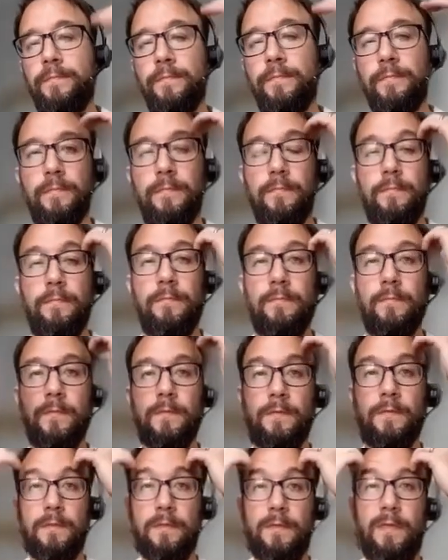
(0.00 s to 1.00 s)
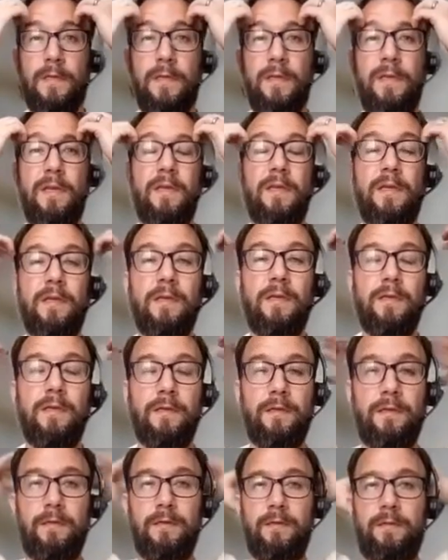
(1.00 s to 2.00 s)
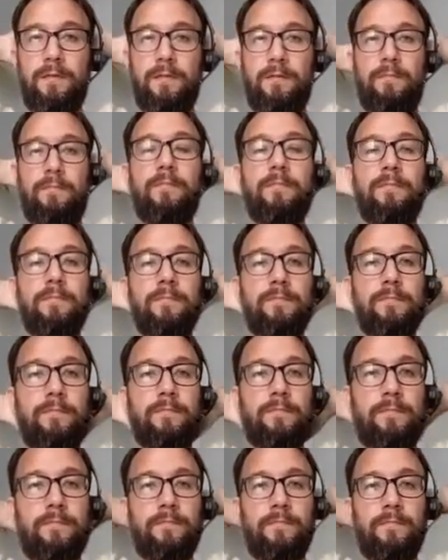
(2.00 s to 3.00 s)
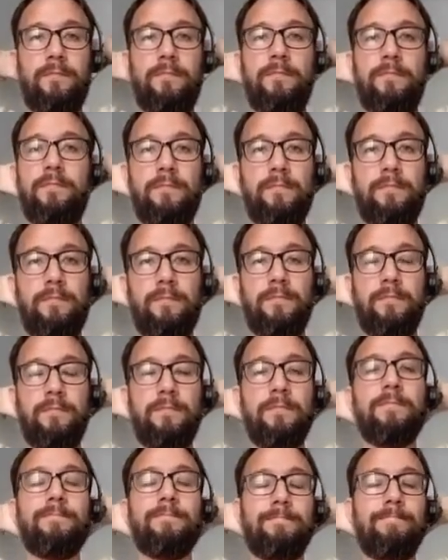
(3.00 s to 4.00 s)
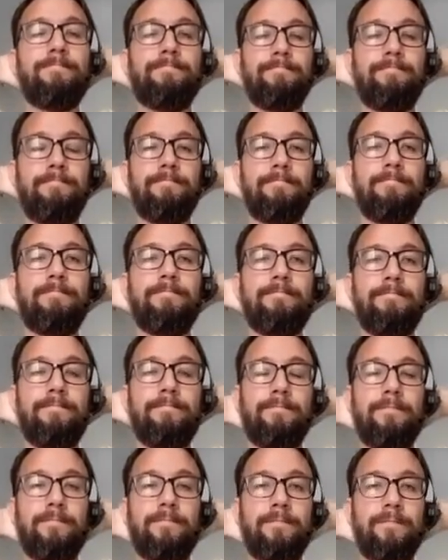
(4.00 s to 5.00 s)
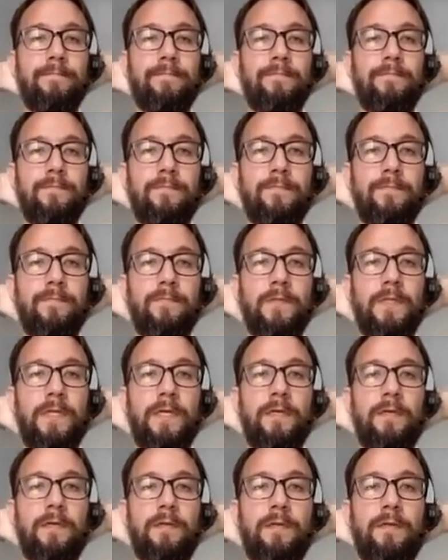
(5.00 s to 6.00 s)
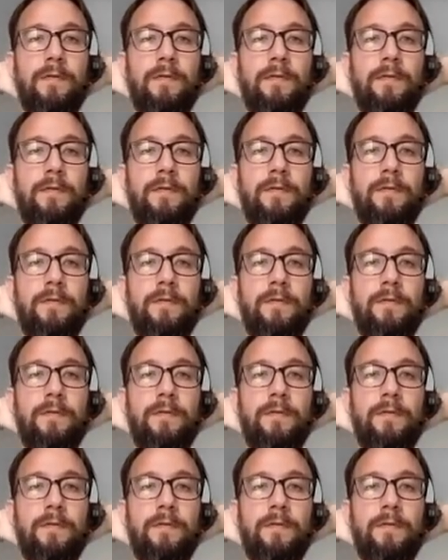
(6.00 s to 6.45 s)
[no speech]